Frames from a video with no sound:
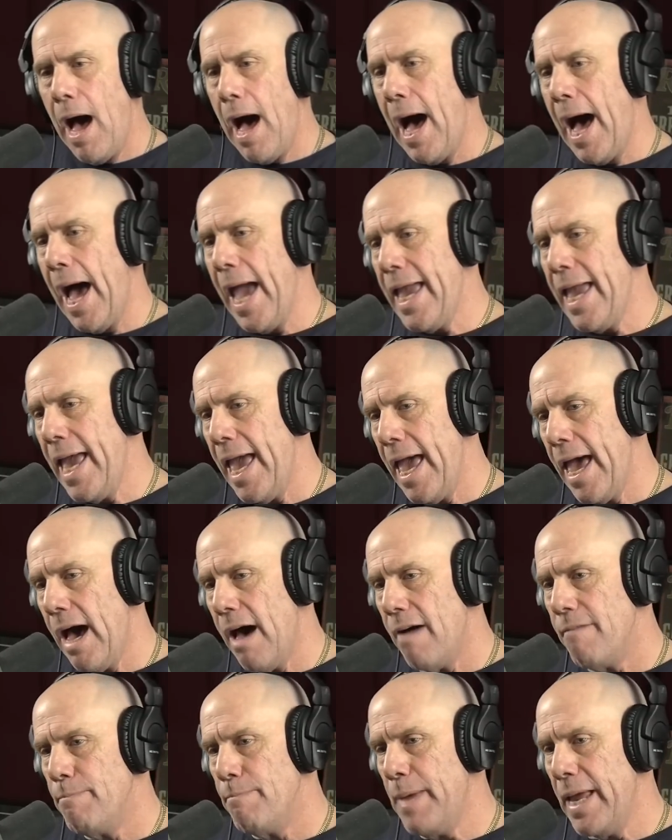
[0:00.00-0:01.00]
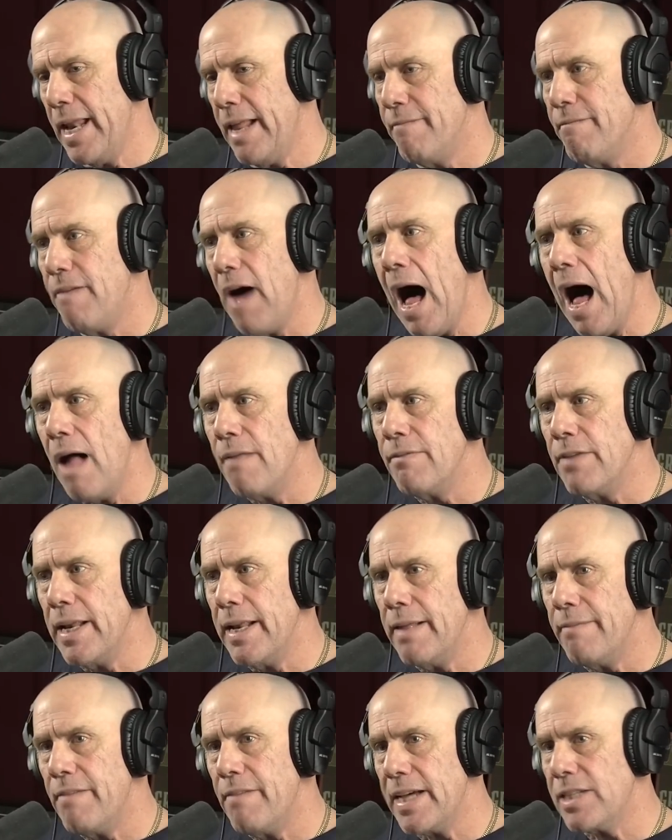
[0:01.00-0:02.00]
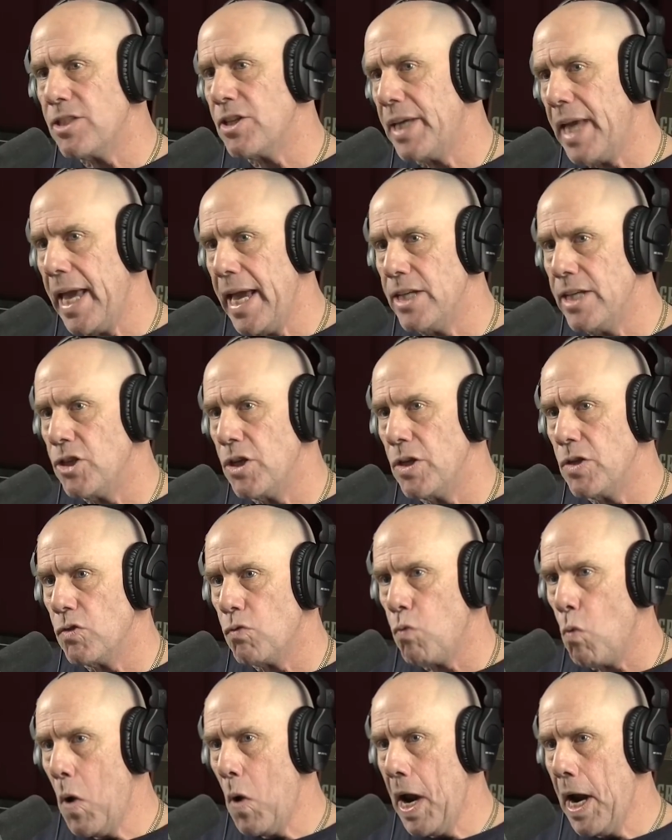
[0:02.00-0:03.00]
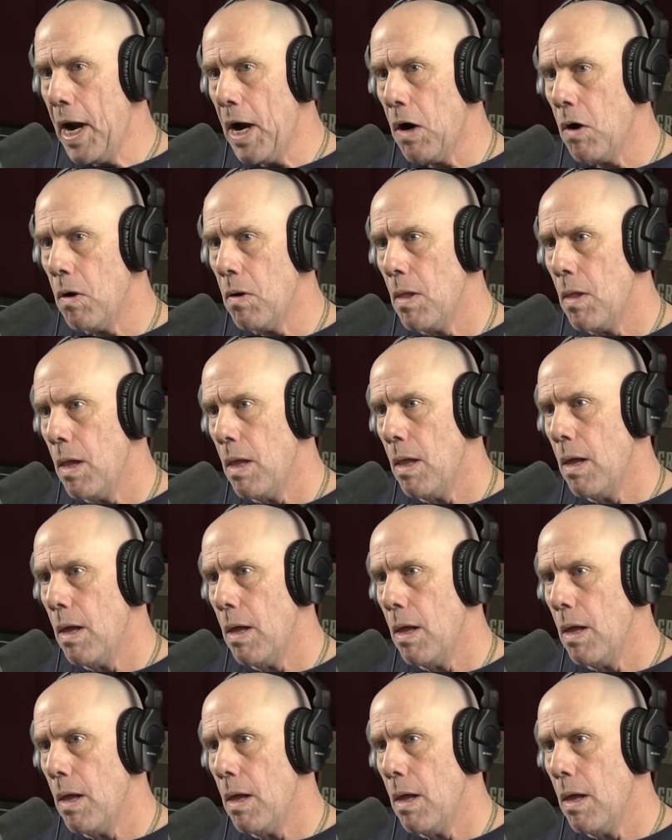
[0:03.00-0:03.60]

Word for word: I have been involved in investigations where